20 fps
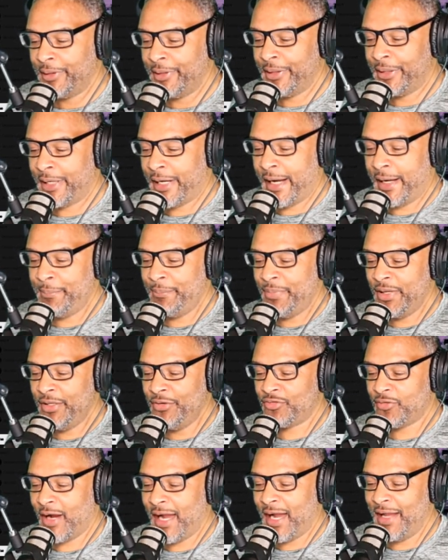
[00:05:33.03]
I've been
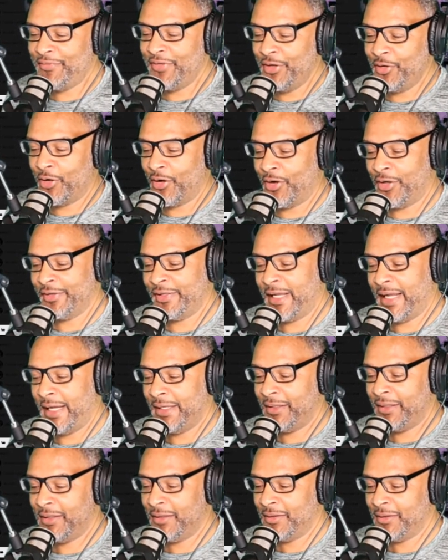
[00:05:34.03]
driving all
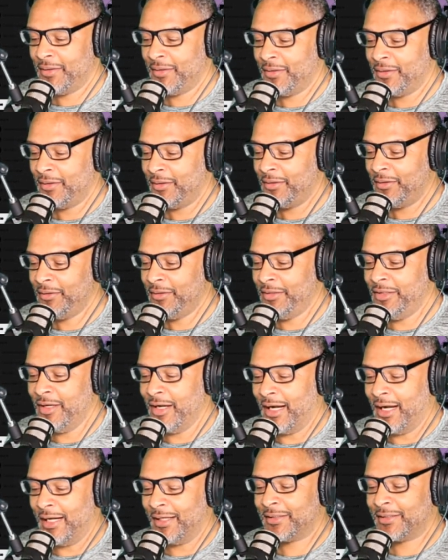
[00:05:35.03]
day.
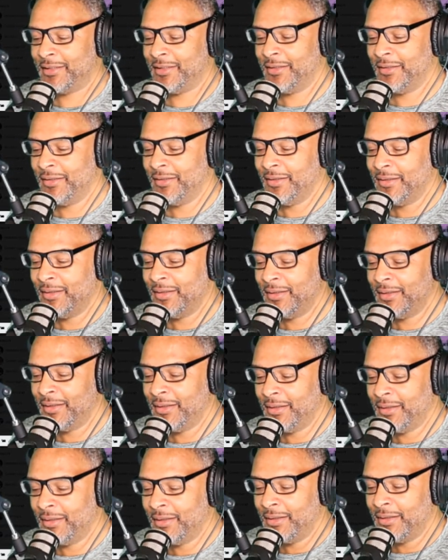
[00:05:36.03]
Yuck.
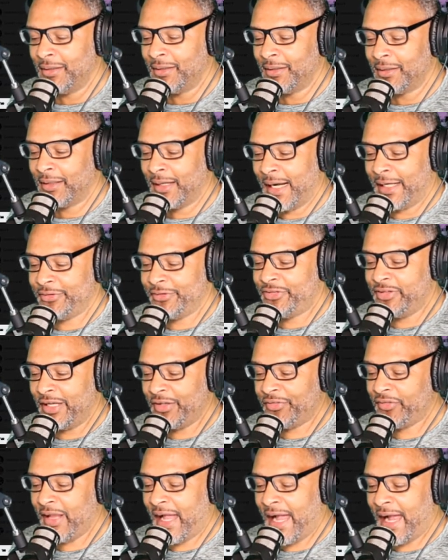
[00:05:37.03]
I
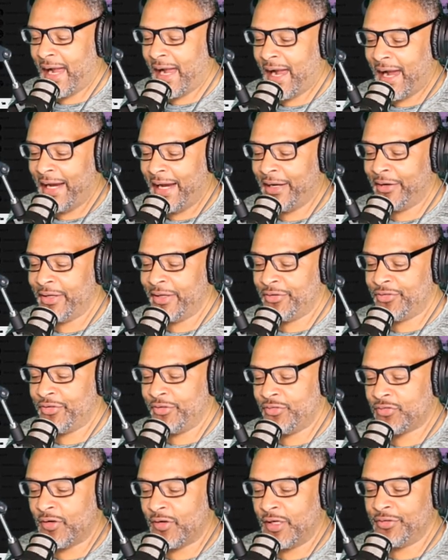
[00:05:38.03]
just got hired as a
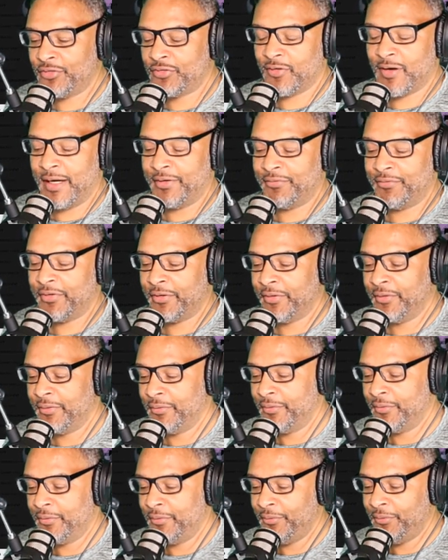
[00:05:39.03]
truck driver.
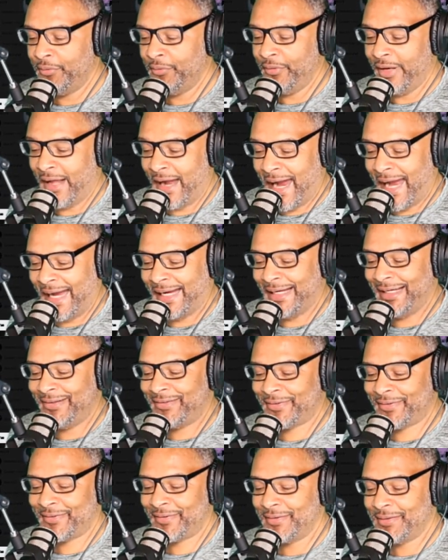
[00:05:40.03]

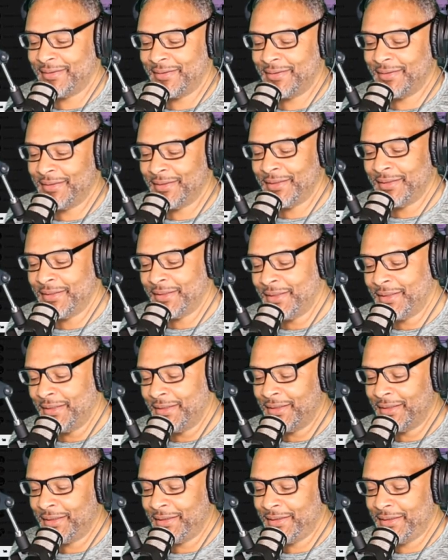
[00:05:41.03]
Nice.
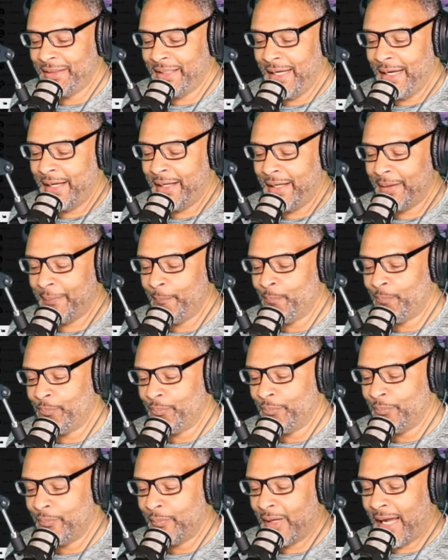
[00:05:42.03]
Yeah,
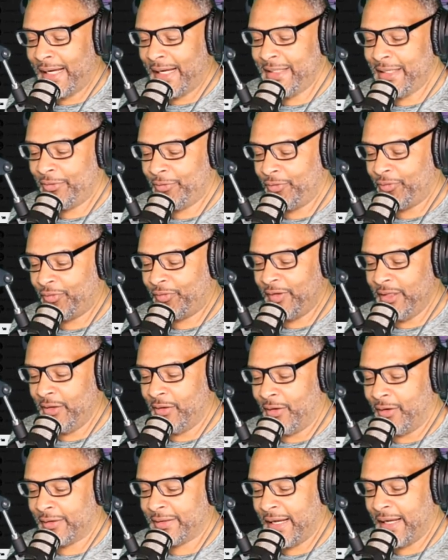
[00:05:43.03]
I get to see
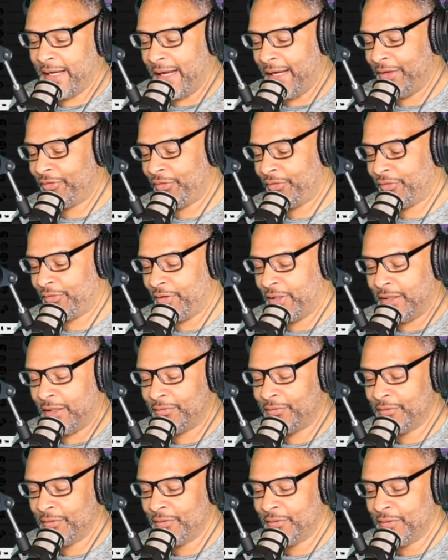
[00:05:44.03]
all kinds of
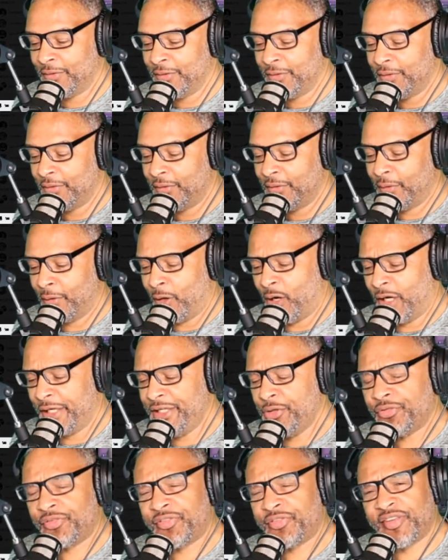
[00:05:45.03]
stuff. Are
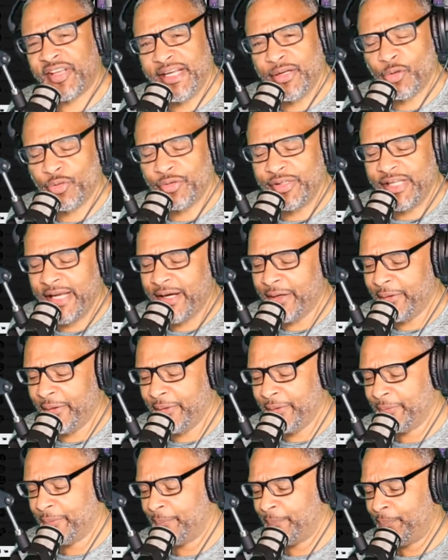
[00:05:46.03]
you single, dear?
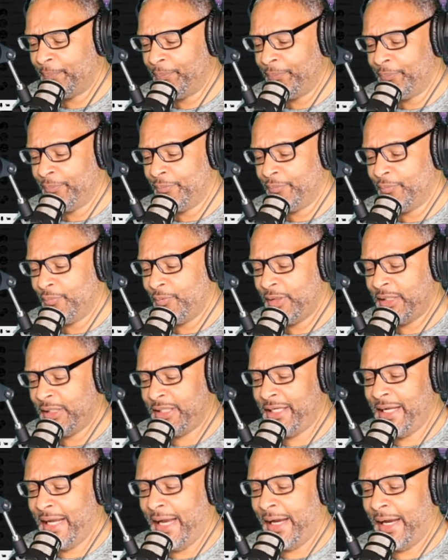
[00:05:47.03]

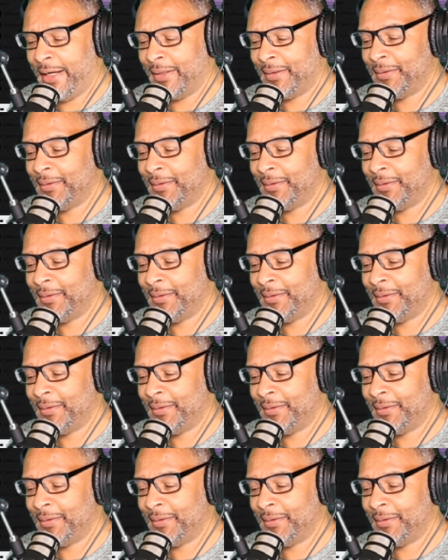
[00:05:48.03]
Yeah.